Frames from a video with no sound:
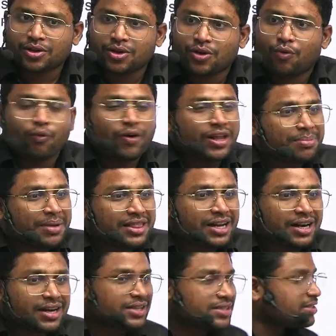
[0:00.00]
One method
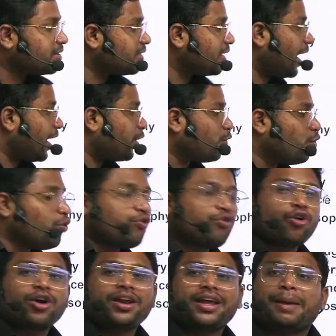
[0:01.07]
is I go
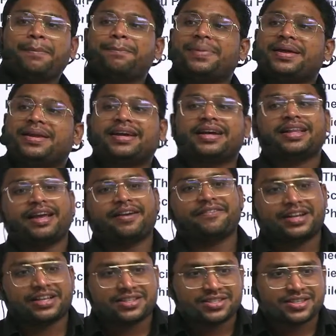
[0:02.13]
for empirical
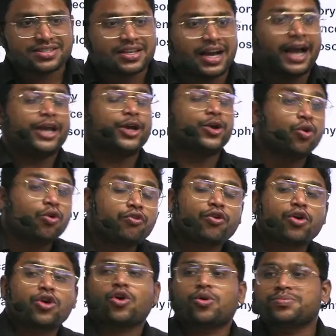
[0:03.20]
evidences. I go
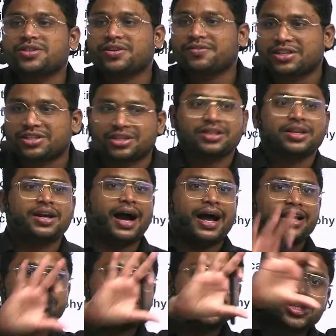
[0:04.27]
for observation.
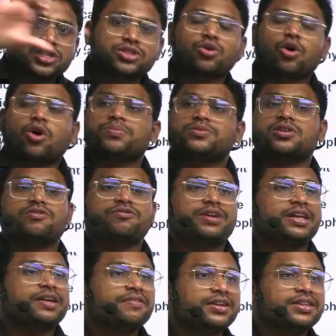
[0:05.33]
I'll just observe
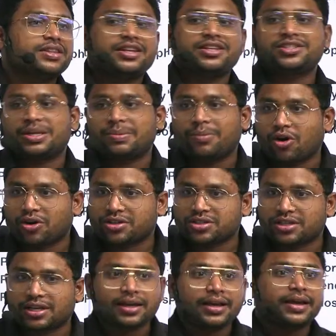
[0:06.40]
wherever there is democracy.
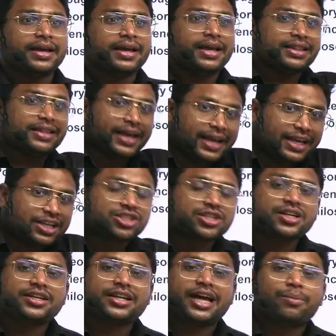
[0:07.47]
In
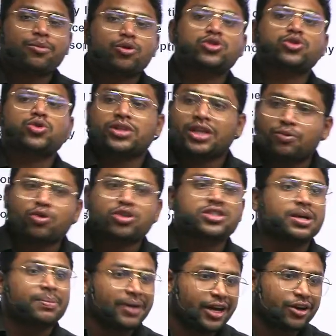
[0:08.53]
ancient time also there was
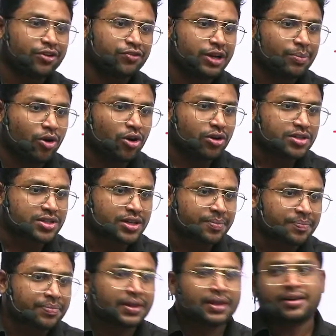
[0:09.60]
some kind of democracy.
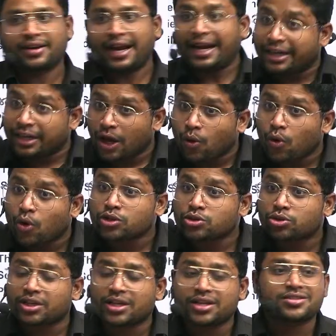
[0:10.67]
Right now also
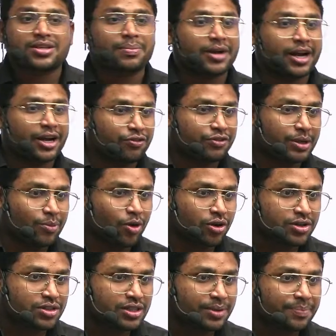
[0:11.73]
there is some kind of
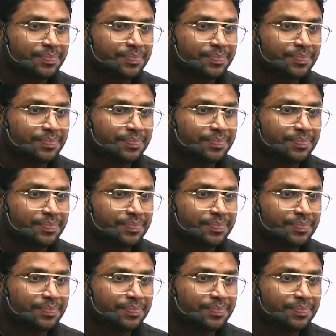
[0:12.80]
democracy.